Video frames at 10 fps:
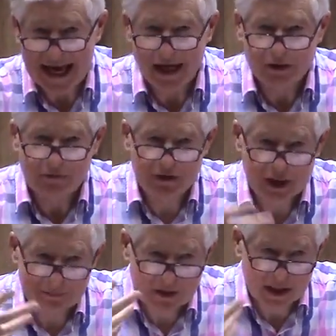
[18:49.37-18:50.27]
out of
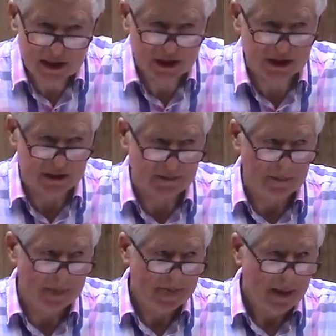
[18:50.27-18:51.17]
temptation.
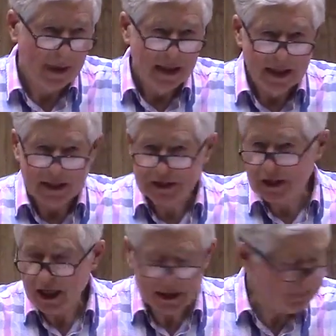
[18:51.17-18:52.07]
It's
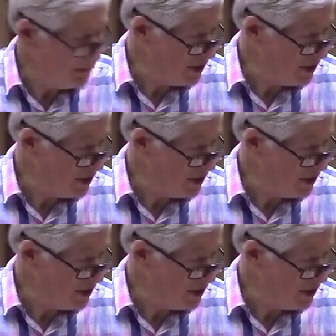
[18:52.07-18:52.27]
like me